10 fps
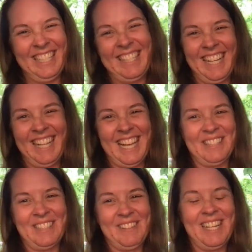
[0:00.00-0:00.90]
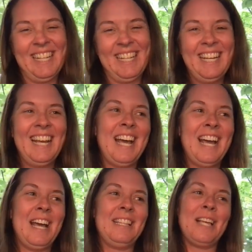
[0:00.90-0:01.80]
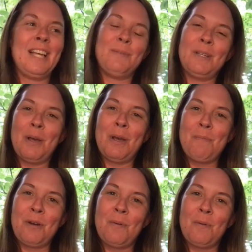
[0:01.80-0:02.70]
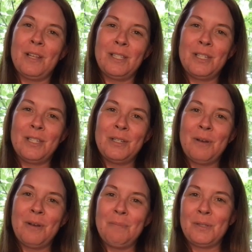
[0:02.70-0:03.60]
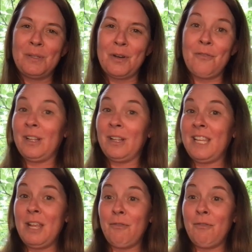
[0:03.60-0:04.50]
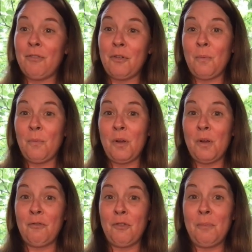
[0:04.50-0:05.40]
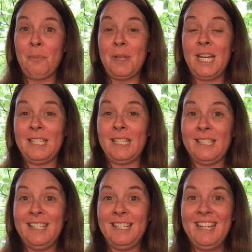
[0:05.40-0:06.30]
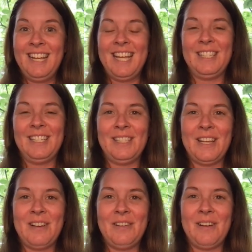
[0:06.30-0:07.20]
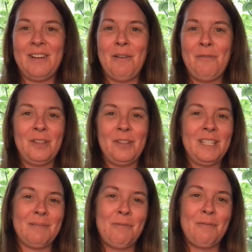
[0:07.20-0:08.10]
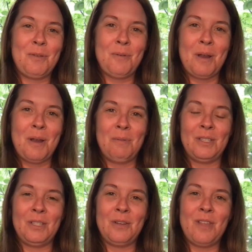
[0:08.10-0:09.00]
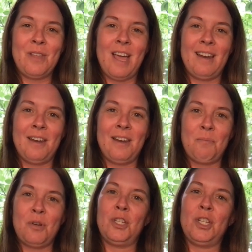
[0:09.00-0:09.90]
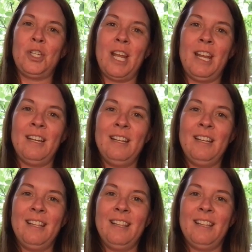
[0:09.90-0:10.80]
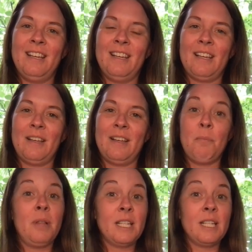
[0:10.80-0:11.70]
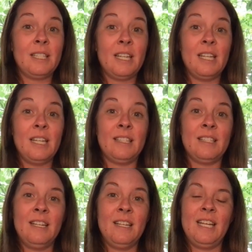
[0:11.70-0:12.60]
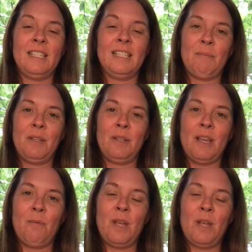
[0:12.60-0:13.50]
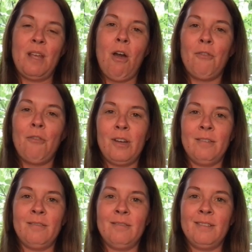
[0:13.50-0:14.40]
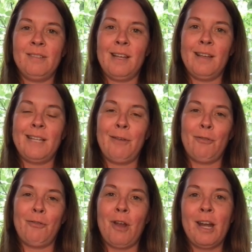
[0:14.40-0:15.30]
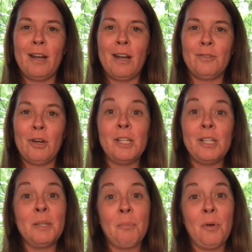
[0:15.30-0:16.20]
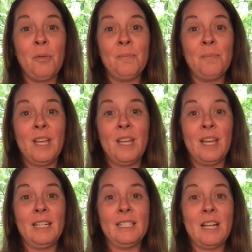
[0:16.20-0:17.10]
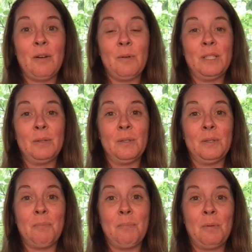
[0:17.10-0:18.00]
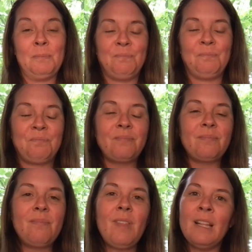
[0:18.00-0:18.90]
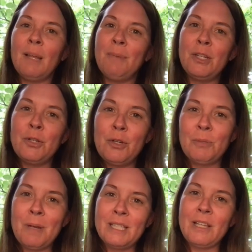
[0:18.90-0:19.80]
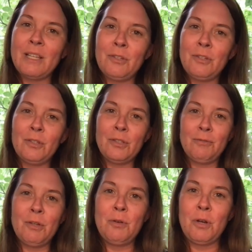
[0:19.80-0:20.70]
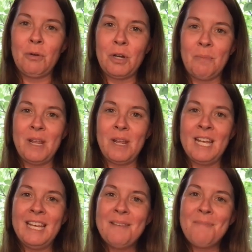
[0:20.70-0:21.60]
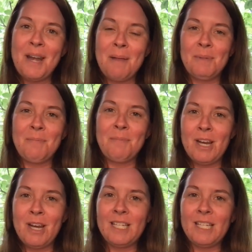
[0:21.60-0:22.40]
just like last week. Uh, last week's homework was to observe a leaf for one full minute. And so hopefully some of you were able to do that and appreciate the complexities in something that we often uh, take for granted as very simple, and it's not always so simple. Let me introduce myself to those of you who don't know me. My name's Mary